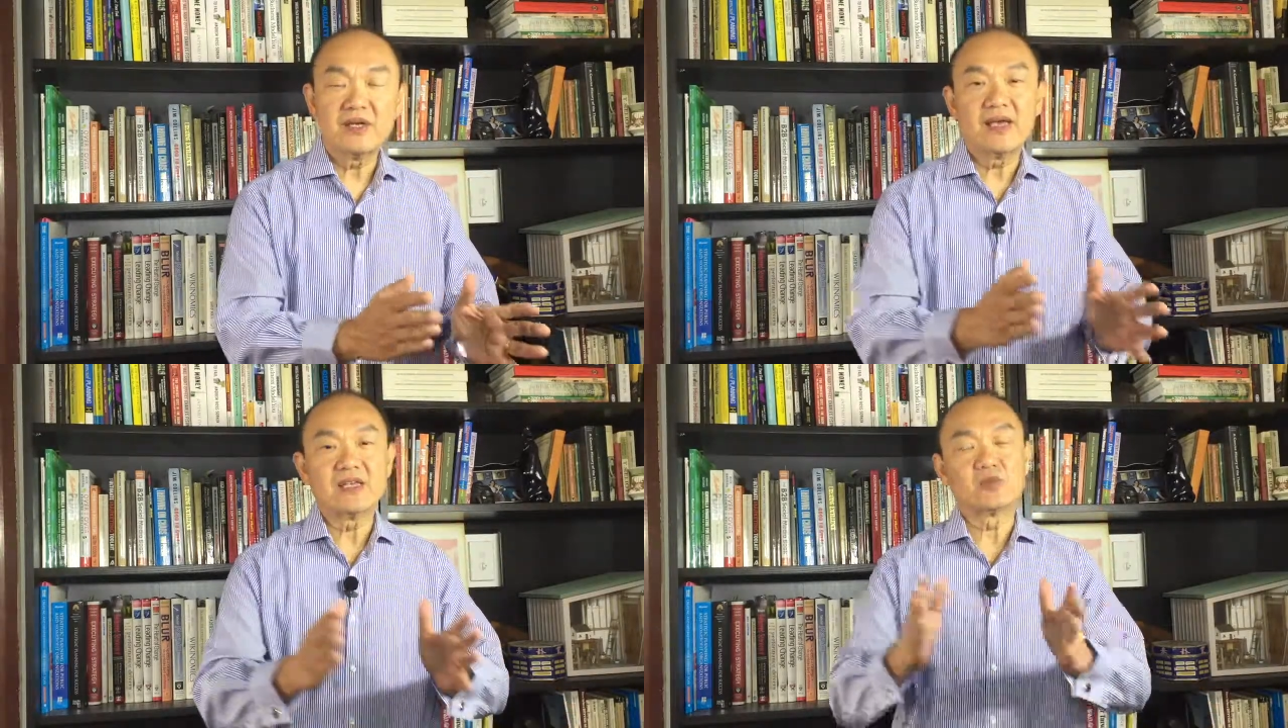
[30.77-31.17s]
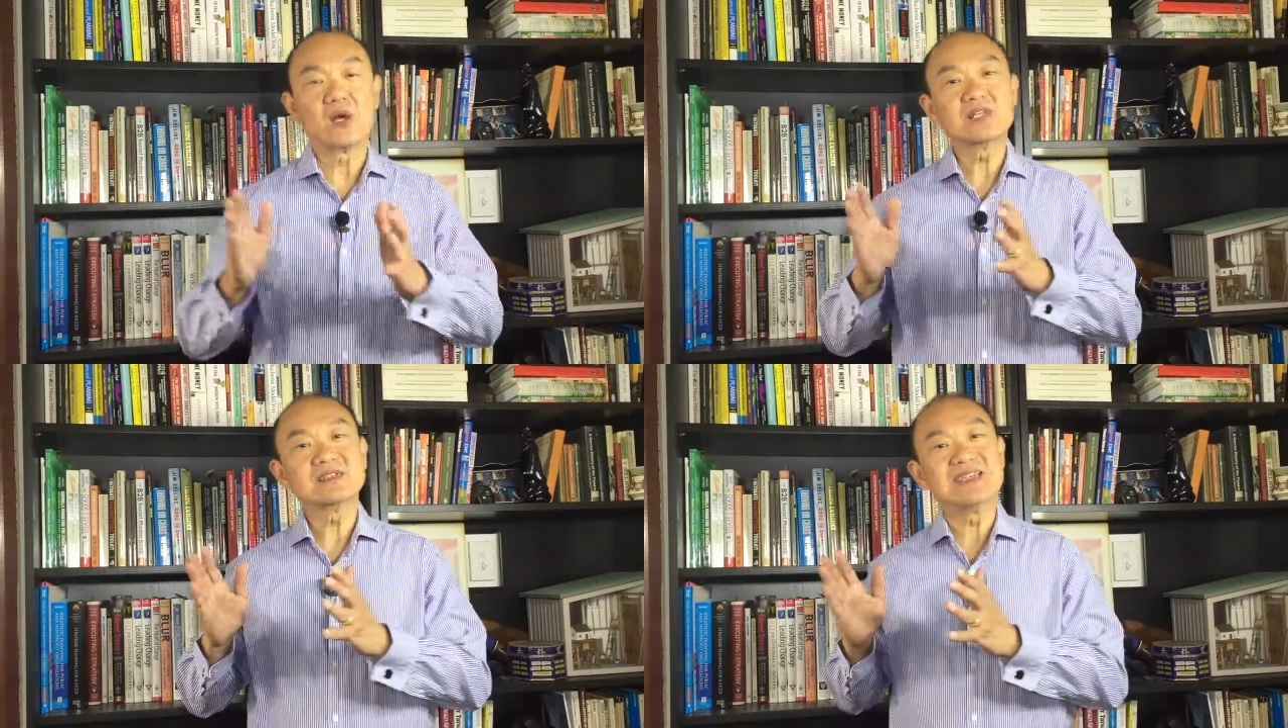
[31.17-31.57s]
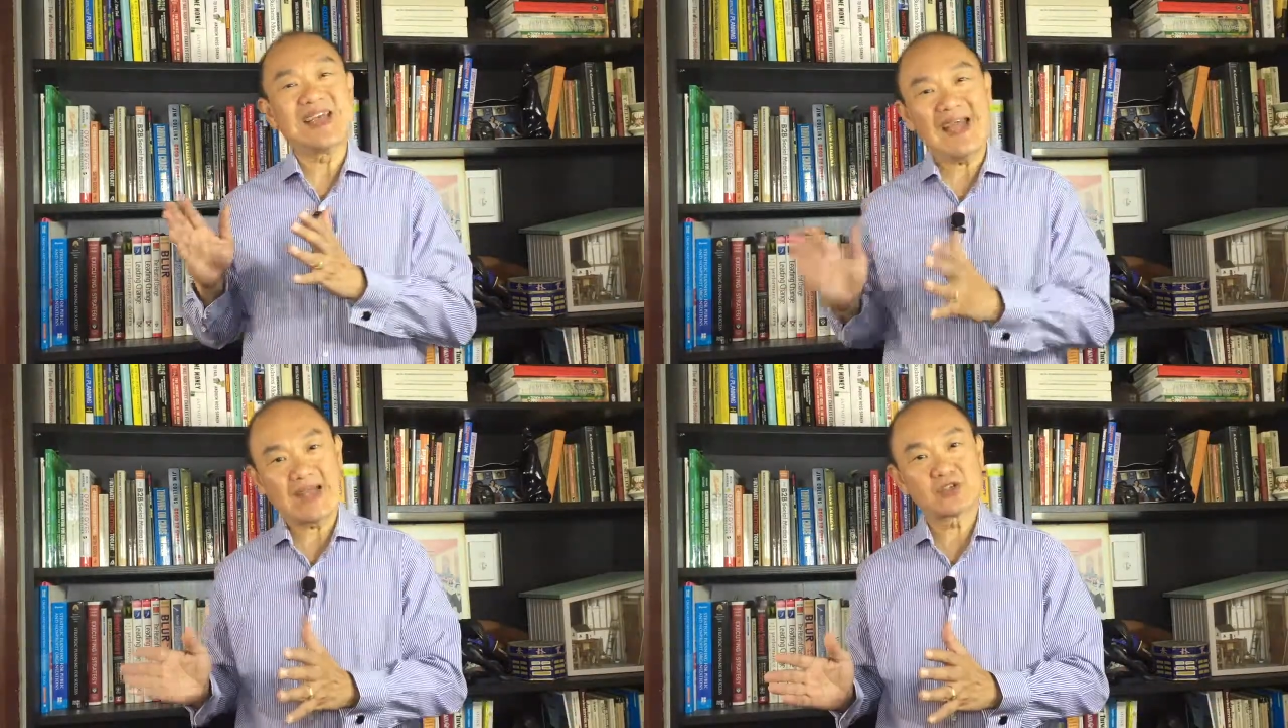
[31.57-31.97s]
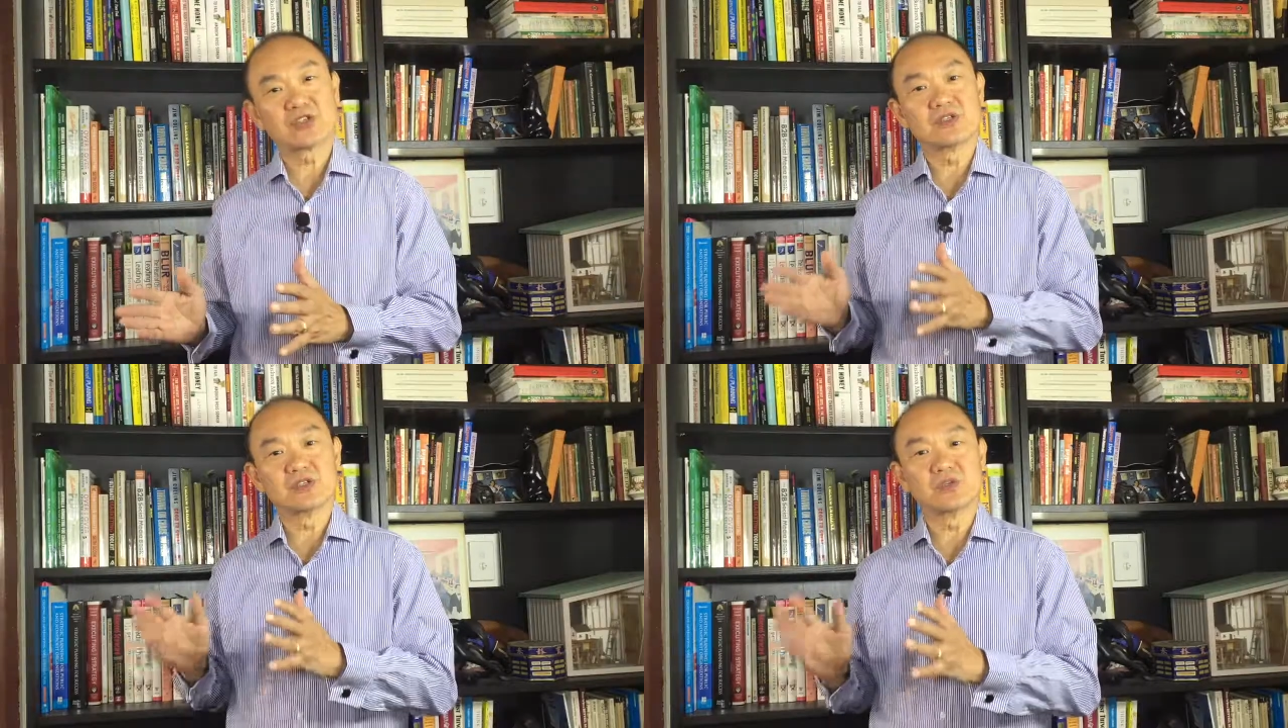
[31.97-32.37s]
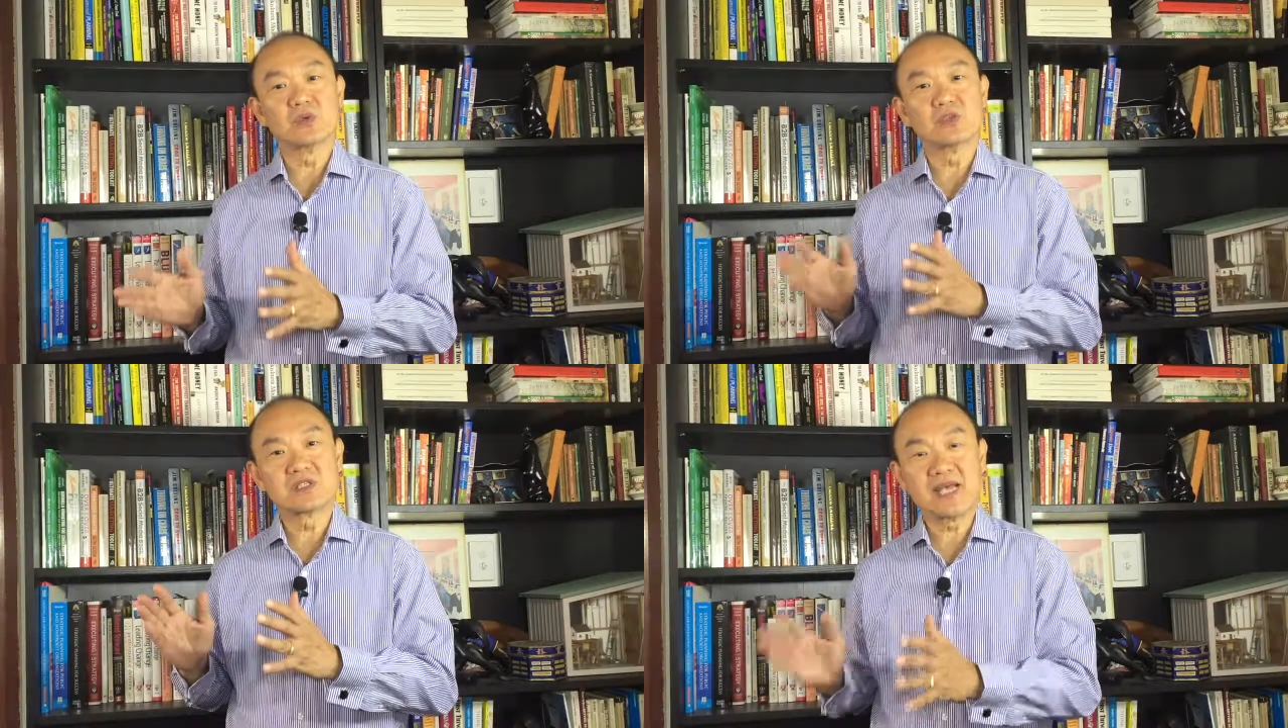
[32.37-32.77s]
as well as the actions you
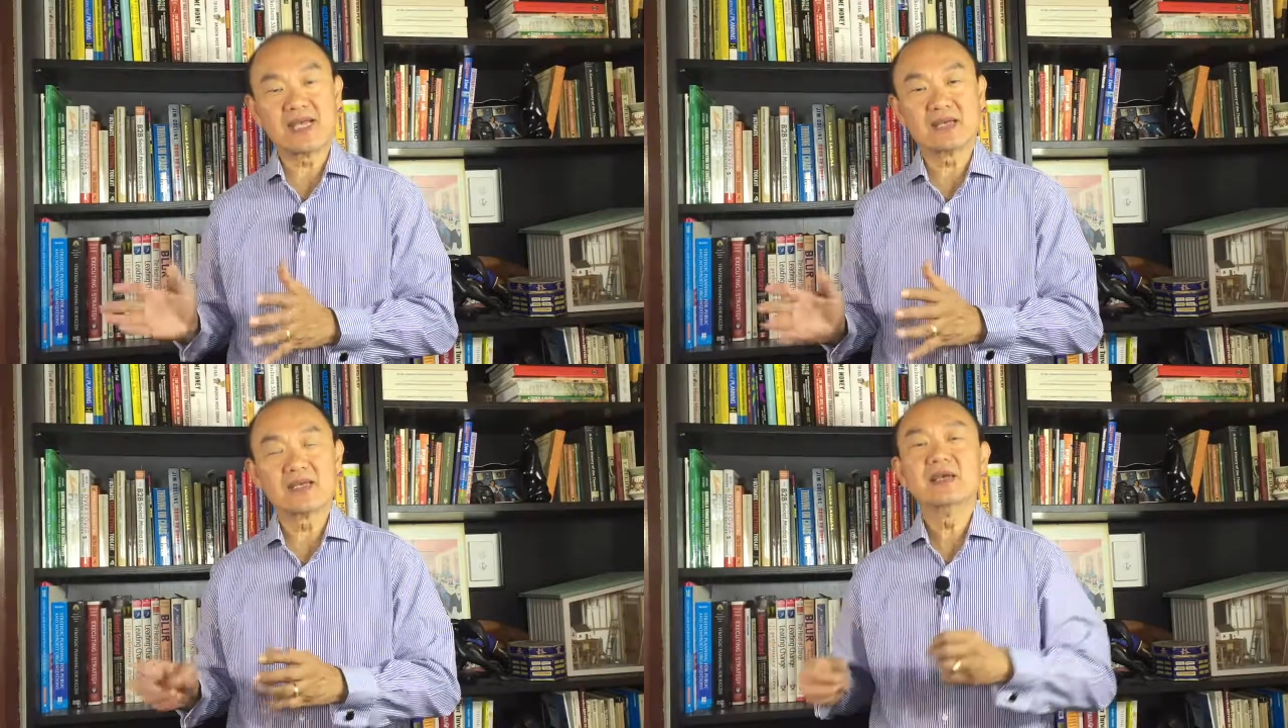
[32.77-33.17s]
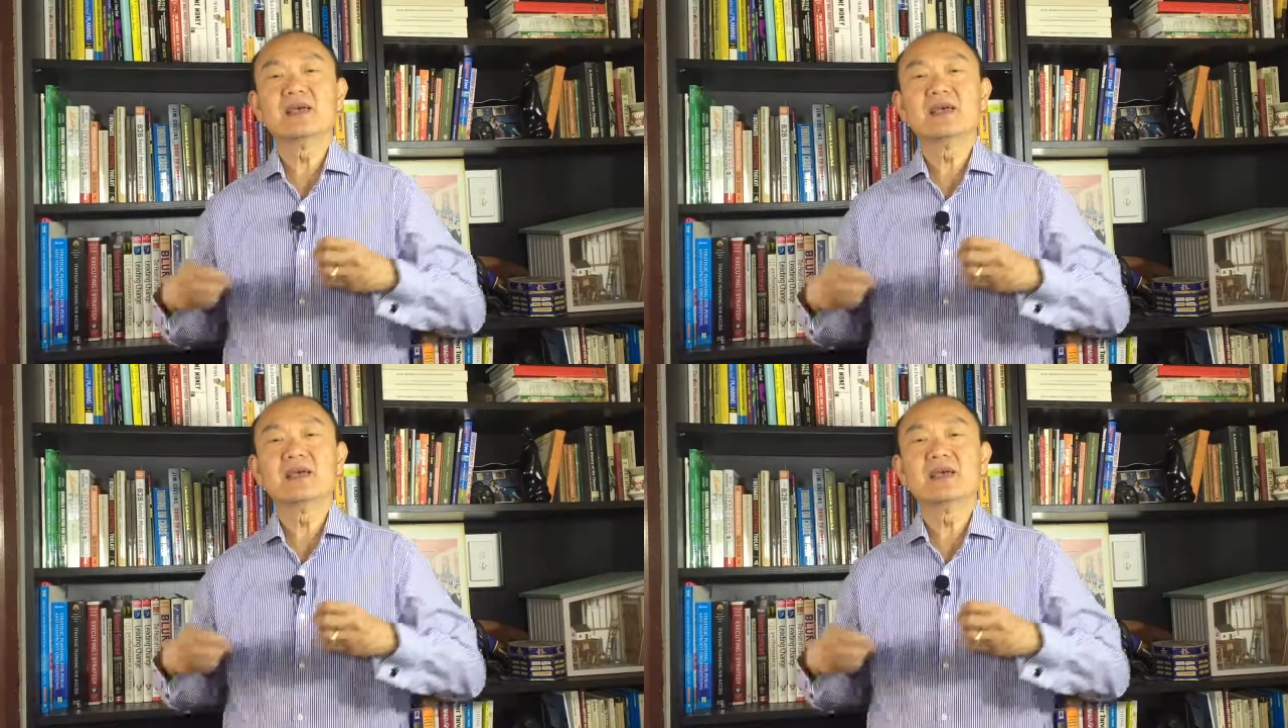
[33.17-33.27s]
will take.